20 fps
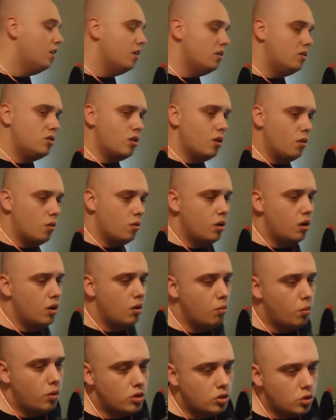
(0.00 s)
So
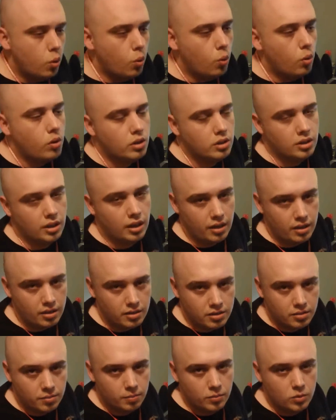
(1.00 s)
what Tor
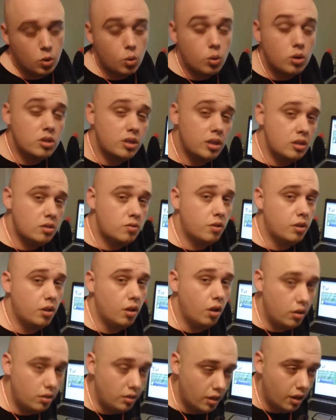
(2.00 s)
does, Tor stands for
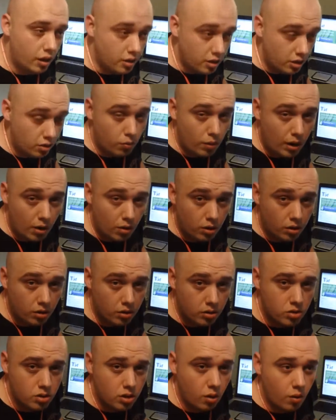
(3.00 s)
the onion router.
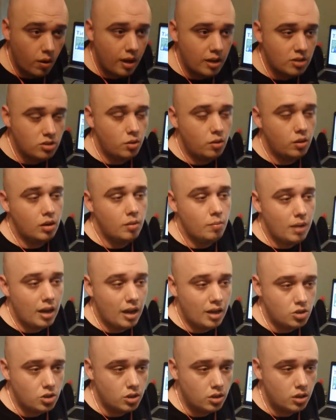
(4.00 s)
So as you can
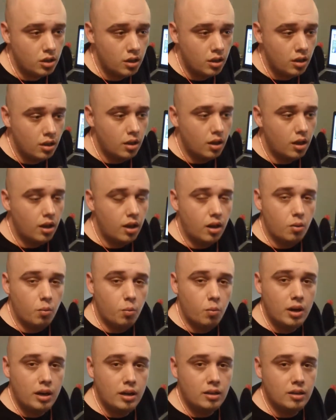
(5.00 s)
imagine,
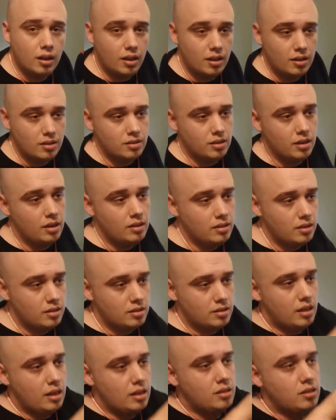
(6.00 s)
what it does is it
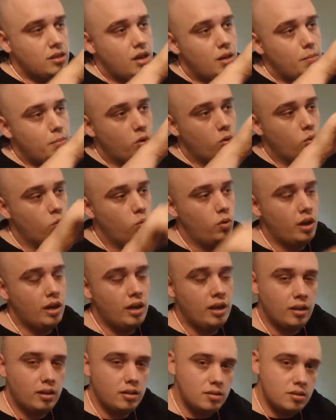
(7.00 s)
sets up
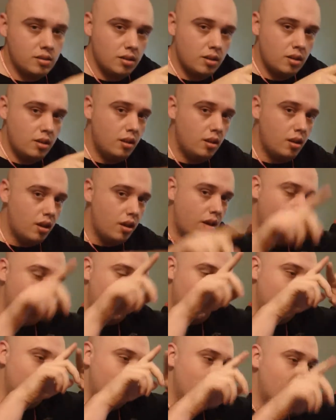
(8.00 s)
rings
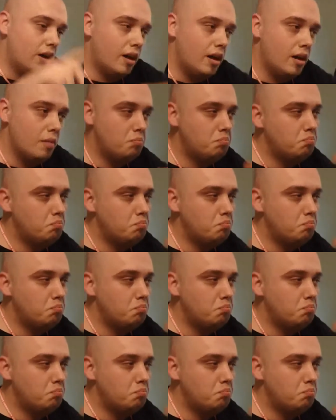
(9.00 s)
of